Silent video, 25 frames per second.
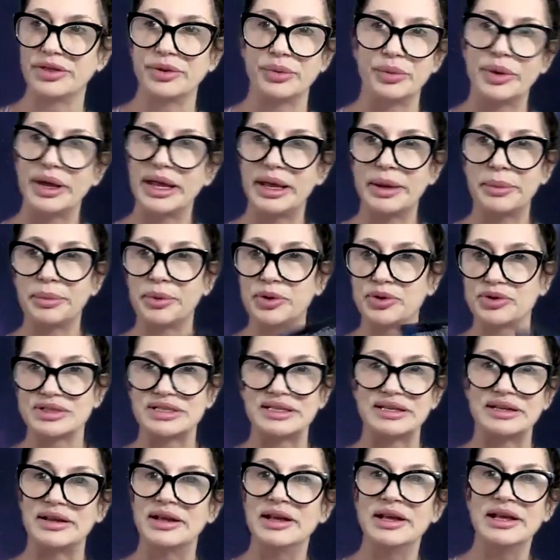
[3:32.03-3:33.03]
the way a
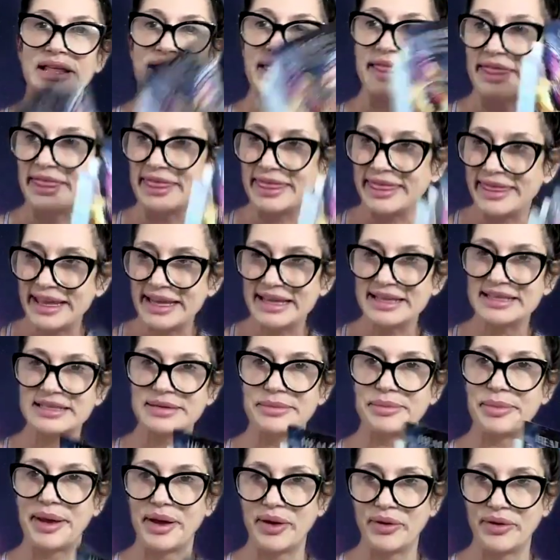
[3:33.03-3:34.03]
person thinks
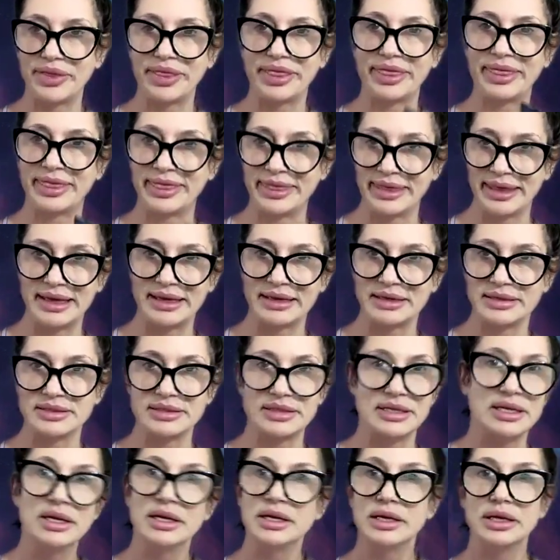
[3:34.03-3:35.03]
about
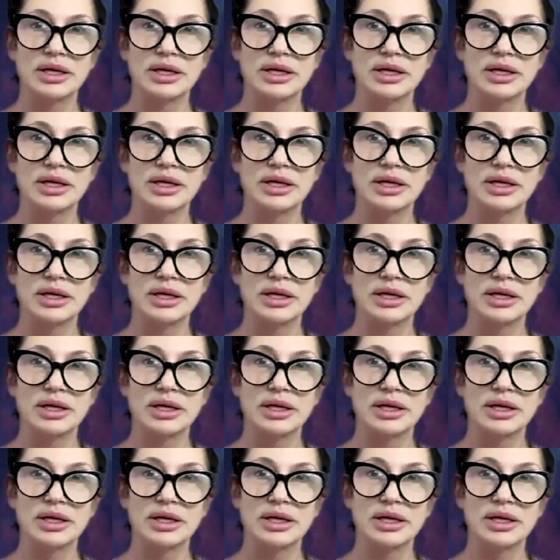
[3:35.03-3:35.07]
things